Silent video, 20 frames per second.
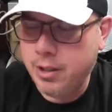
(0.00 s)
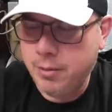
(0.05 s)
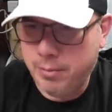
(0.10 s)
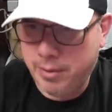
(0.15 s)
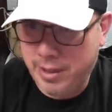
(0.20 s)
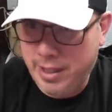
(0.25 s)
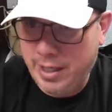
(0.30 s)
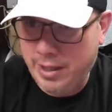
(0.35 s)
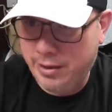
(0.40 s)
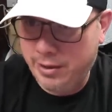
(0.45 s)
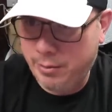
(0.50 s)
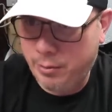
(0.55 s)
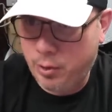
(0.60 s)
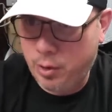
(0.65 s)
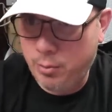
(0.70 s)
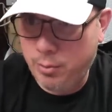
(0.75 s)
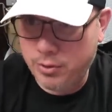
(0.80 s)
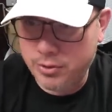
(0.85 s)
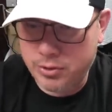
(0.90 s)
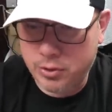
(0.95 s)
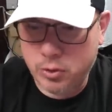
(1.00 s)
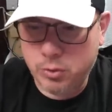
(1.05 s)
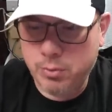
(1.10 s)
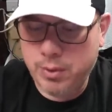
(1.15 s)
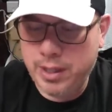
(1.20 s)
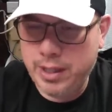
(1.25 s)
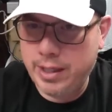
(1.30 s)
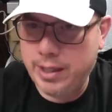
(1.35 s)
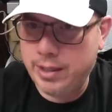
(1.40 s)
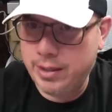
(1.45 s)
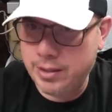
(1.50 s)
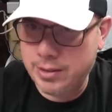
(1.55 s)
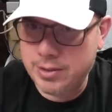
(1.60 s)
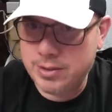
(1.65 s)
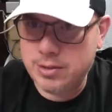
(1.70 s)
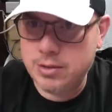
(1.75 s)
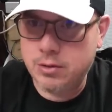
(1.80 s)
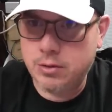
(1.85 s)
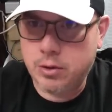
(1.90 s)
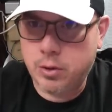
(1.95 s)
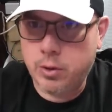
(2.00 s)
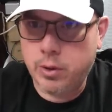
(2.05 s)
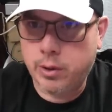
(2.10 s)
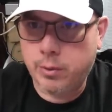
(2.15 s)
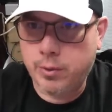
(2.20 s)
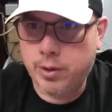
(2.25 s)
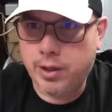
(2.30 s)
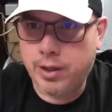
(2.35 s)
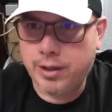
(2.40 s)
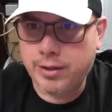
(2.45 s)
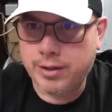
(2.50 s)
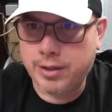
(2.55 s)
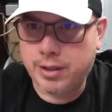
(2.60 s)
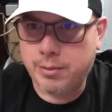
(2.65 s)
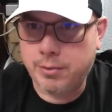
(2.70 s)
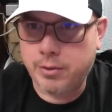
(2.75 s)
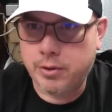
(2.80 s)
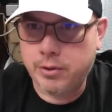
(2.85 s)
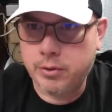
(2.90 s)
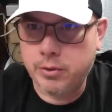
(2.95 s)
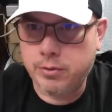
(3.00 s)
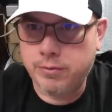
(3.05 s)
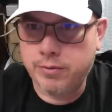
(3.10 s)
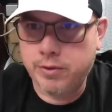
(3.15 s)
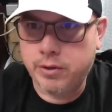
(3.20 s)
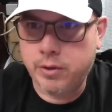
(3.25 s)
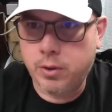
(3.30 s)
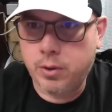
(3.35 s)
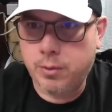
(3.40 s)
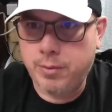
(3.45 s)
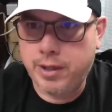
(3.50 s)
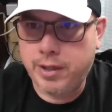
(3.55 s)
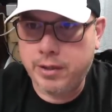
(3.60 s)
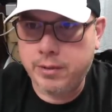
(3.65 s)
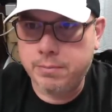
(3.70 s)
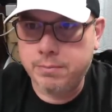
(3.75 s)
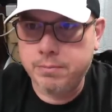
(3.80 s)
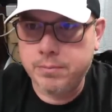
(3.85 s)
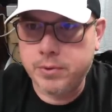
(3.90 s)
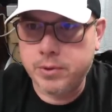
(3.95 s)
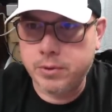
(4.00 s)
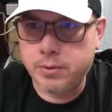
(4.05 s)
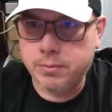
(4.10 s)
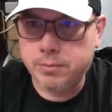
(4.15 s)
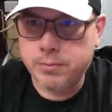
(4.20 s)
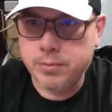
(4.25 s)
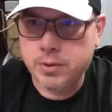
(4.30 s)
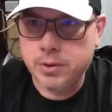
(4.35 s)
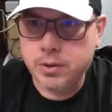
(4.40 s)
But now that we're almost through May and it's still going well, I think I'm going to do a video about it. So,